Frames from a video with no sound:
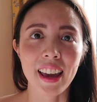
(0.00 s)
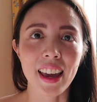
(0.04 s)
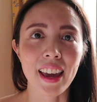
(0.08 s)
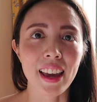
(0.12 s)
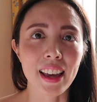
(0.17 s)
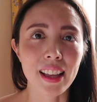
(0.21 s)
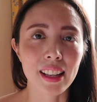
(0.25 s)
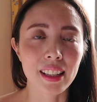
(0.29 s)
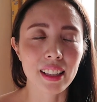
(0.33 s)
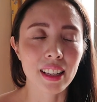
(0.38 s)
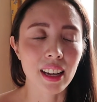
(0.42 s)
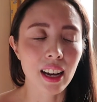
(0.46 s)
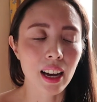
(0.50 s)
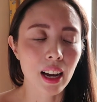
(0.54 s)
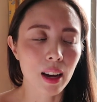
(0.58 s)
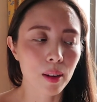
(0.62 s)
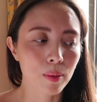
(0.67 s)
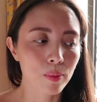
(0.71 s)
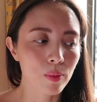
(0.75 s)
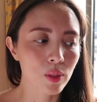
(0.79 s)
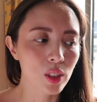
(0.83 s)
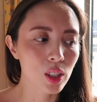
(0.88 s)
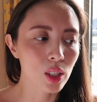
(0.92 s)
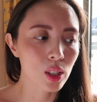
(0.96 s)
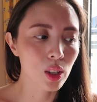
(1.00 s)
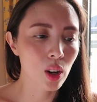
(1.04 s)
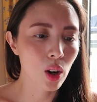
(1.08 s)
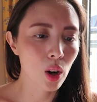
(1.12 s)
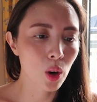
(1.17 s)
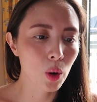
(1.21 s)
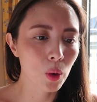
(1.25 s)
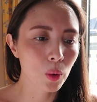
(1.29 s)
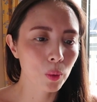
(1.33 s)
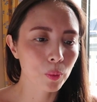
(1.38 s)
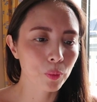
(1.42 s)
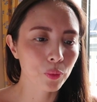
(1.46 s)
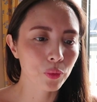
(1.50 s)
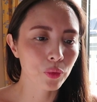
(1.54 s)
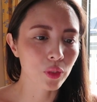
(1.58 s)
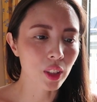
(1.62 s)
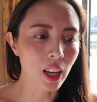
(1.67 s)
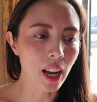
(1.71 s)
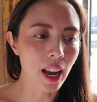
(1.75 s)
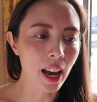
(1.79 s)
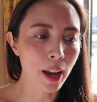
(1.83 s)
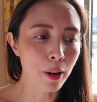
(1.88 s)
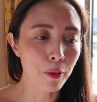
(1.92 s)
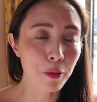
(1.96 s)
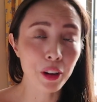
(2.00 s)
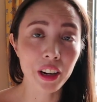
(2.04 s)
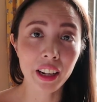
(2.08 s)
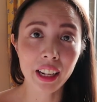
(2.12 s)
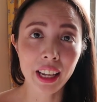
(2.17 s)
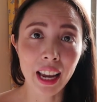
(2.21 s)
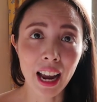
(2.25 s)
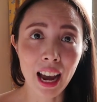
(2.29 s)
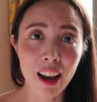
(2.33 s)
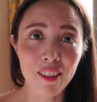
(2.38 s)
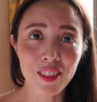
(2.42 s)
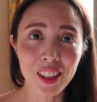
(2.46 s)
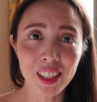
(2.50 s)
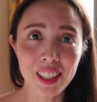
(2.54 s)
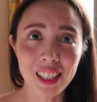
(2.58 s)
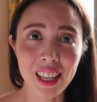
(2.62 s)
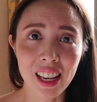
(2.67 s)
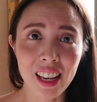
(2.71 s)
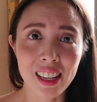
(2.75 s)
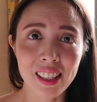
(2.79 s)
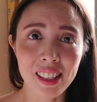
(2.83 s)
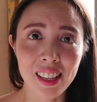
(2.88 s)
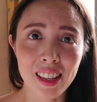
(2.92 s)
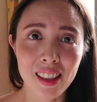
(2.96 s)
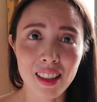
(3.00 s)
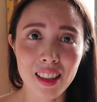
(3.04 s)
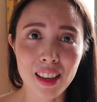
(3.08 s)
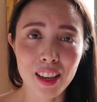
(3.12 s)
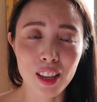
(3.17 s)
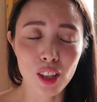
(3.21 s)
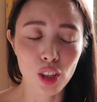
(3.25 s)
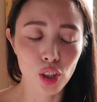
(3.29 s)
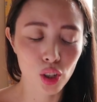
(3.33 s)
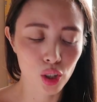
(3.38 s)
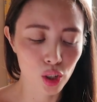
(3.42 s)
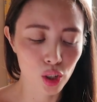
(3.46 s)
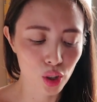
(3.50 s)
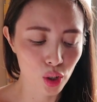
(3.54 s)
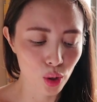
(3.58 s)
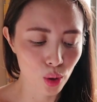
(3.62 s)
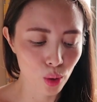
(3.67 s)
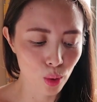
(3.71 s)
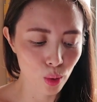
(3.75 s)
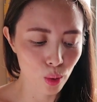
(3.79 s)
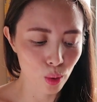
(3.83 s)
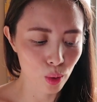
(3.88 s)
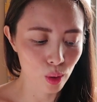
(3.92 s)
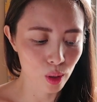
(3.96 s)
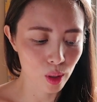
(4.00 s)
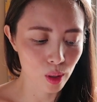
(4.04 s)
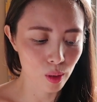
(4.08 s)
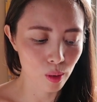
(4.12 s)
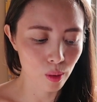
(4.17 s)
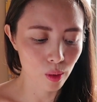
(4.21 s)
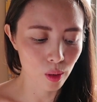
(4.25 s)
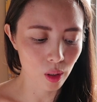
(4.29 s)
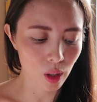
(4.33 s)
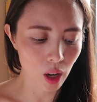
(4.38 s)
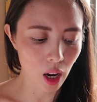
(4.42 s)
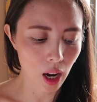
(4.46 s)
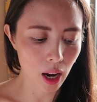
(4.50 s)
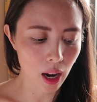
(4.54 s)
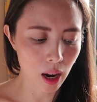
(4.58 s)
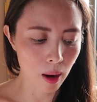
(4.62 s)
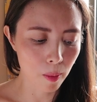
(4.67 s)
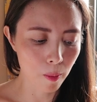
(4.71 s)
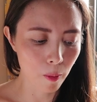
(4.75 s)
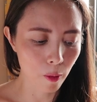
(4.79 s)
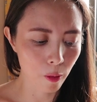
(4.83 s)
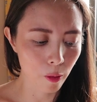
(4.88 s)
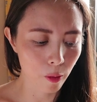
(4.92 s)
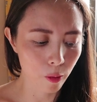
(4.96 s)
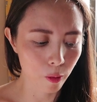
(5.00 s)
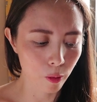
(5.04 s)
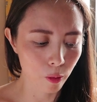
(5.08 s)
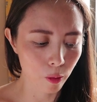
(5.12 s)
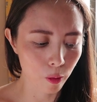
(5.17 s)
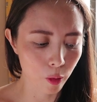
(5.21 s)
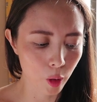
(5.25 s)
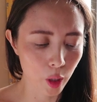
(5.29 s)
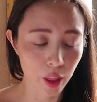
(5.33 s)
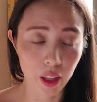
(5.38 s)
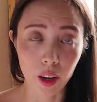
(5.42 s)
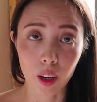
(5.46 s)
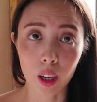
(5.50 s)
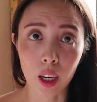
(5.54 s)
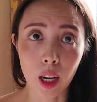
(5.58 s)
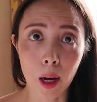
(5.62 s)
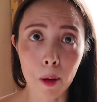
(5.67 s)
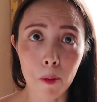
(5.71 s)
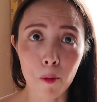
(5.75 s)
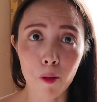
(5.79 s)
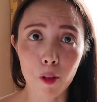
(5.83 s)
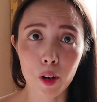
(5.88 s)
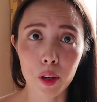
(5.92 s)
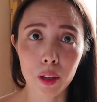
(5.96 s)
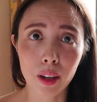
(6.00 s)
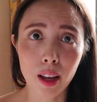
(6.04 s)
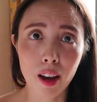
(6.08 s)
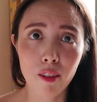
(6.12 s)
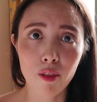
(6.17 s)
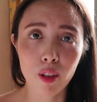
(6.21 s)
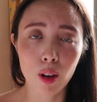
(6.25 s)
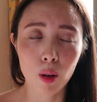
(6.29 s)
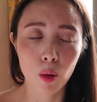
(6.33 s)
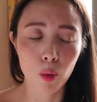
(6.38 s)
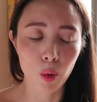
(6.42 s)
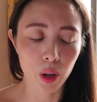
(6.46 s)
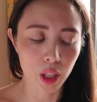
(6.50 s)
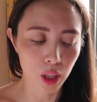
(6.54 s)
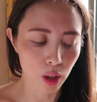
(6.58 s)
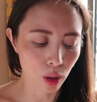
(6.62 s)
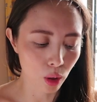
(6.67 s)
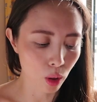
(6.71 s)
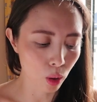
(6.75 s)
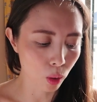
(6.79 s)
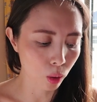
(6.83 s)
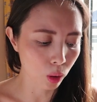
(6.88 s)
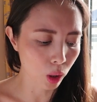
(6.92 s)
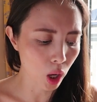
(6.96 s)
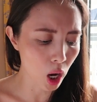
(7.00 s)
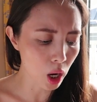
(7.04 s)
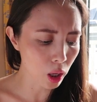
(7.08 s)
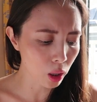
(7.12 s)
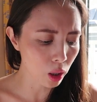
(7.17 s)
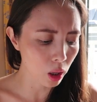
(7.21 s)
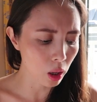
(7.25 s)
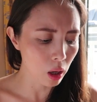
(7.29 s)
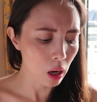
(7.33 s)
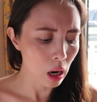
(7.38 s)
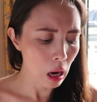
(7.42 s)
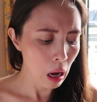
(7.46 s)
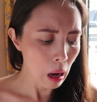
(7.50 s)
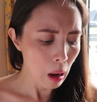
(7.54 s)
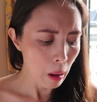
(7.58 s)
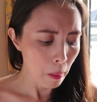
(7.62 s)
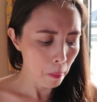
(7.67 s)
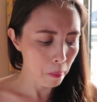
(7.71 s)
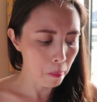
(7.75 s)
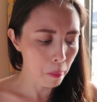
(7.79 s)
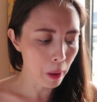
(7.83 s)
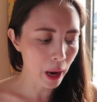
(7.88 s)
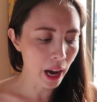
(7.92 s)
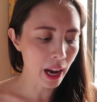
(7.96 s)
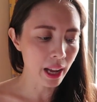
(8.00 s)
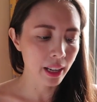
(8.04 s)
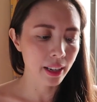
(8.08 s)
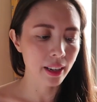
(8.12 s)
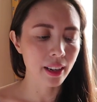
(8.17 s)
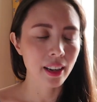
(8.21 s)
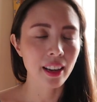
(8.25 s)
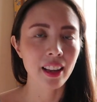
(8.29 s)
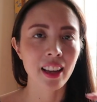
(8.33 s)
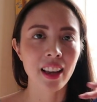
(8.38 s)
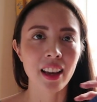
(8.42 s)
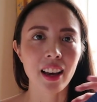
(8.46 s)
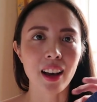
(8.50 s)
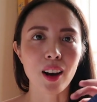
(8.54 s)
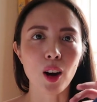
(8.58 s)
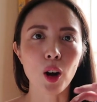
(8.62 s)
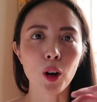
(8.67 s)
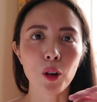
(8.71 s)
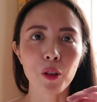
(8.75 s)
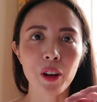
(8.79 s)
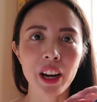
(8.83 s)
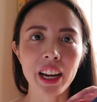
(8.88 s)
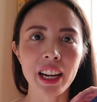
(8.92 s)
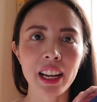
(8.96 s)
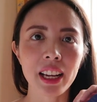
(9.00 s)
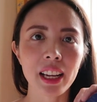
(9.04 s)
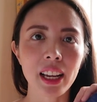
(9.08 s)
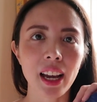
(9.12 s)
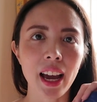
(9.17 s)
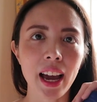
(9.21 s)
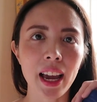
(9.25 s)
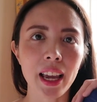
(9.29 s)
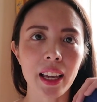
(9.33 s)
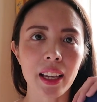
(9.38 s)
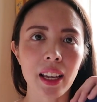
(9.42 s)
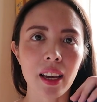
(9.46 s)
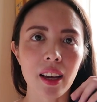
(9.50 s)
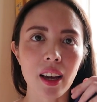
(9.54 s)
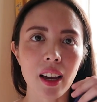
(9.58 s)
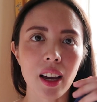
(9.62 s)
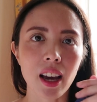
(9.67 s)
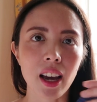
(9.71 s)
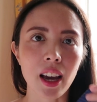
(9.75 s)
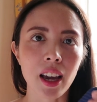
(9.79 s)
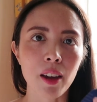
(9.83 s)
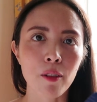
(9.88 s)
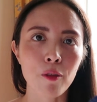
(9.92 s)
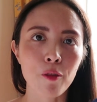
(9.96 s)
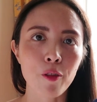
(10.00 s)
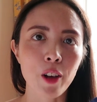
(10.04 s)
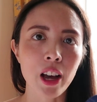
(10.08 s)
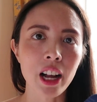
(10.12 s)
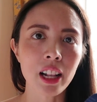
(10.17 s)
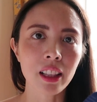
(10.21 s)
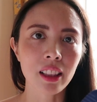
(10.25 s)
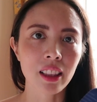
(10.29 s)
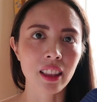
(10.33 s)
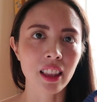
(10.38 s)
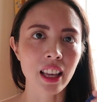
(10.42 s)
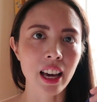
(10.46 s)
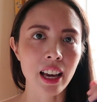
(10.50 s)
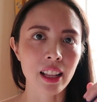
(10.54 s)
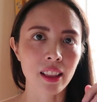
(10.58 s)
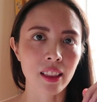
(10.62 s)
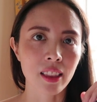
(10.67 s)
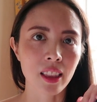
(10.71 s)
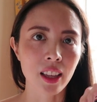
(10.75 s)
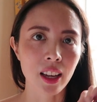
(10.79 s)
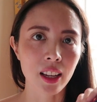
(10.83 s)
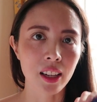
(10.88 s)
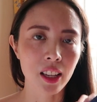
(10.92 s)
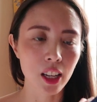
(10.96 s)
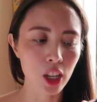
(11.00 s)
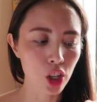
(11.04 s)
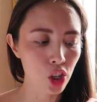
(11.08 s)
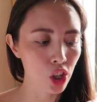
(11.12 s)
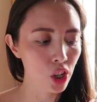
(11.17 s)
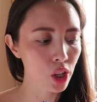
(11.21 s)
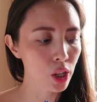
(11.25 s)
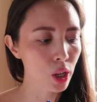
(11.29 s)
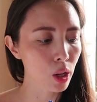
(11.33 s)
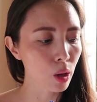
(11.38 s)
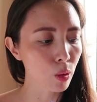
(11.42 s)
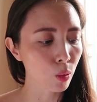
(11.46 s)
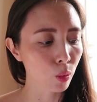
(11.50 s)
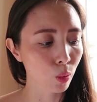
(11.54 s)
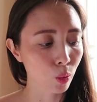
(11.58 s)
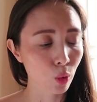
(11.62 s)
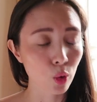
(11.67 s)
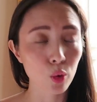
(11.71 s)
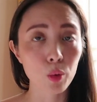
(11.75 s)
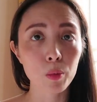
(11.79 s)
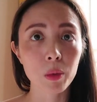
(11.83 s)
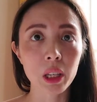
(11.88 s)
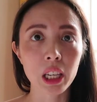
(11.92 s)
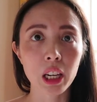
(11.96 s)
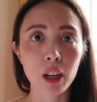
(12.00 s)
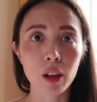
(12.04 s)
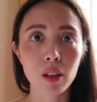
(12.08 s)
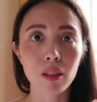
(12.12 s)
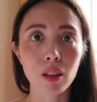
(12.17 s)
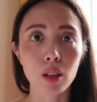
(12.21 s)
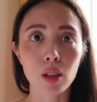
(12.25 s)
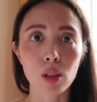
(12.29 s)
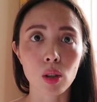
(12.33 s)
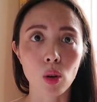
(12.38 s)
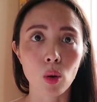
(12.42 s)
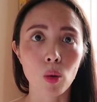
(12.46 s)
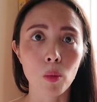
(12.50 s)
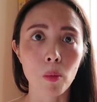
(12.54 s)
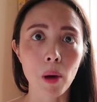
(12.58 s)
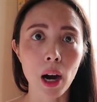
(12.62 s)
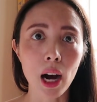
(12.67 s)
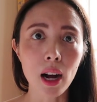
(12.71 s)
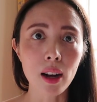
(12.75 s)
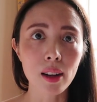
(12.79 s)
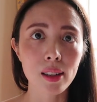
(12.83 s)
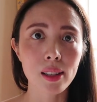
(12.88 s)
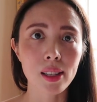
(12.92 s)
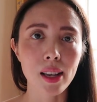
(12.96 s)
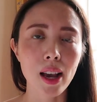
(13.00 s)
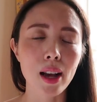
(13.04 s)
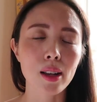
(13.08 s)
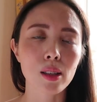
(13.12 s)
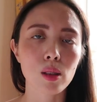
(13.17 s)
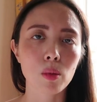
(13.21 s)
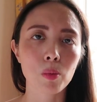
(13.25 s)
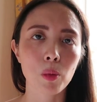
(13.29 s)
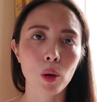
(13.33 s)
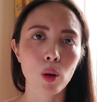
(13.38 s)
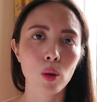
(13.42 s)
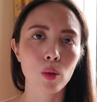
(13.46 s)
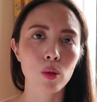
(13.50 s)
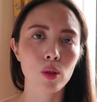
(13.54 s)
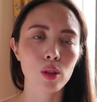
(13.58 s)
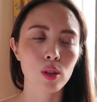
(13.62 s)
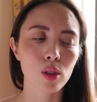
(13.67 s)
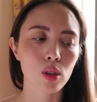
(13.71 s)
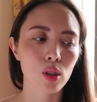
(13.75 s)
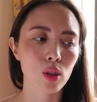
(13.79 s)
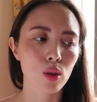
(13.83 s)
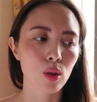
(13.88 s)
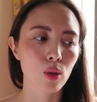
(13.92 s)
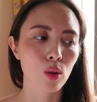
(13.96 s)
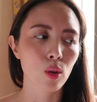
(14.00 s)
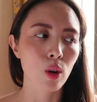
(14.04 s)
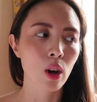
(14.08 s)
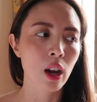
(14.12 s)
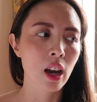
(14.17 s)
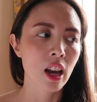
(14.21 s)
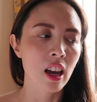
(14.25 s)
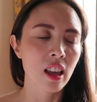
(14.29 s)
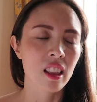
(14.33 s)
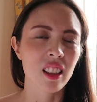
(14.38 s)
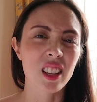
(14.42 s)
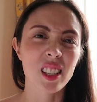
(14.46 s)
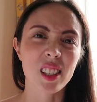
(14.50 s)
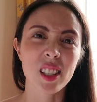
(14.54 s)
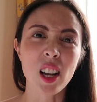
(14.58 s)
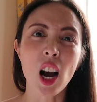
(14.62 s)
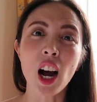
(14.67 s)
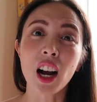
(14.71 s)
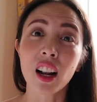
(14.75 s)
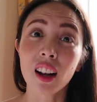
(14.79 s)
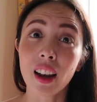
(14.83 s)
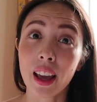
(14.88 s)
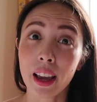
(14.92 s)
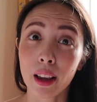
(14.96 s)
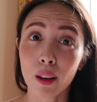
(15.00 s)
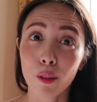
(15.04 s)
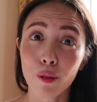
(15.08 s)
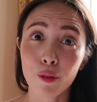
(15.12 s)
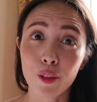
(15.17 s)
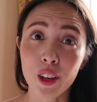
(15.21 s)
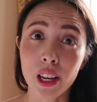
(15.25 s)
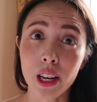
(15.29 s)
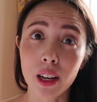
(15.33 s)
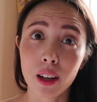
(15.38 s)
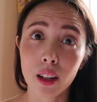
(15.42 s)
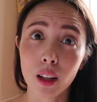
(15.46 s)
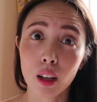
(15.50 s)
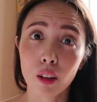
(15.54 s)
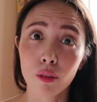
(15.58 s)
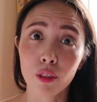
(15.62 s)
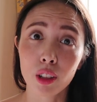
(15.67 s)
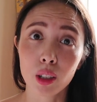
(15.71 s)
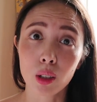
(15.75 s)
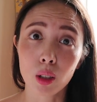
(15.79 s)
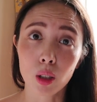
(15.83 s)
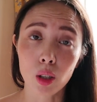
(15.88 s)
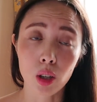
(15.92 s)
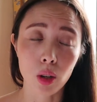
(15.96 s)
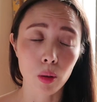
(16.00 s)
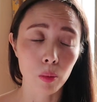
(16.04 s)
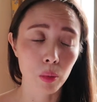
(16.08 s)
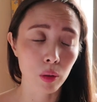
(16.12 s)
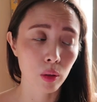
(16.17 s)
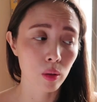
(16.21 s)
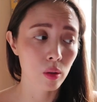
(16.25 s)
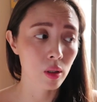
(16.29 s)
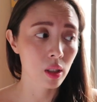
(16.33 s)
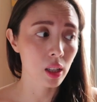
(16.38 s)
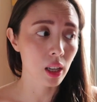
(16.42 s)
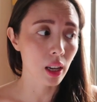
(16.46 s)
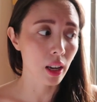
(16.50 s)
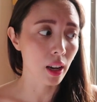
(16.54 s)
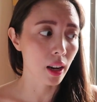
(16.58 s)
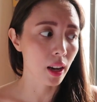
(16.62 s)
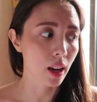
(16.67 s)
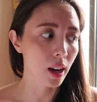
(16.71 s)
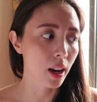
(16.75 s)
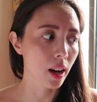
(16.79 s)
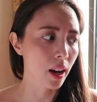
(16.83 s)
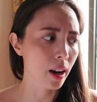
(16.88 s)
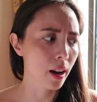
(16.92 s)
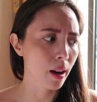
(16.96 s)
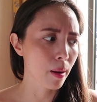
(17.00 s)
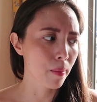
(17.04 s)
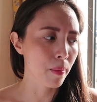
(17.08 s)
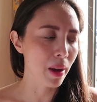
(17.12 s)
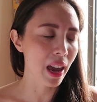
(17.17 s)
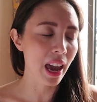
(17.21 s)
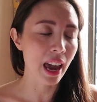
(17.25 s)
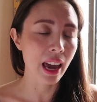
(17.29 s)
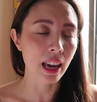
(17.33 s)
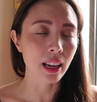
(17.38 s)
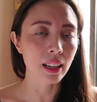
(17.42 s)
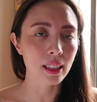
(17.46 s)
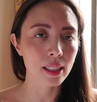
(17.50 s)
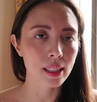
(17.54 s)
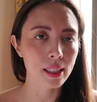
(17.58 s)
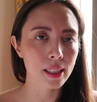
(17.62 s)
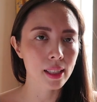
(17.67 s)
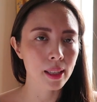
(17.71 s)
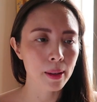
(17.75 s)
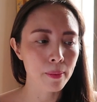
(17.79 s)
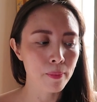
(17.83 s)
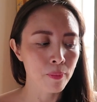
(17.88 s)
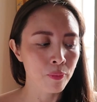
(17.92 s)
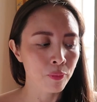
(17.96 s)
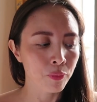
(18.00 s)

And so I really haven't tested these shoes for their comfort level when you go longer, but already I felt that the additional room here in the toe box, as opposed to the sock-like feel of the UltraBoost X,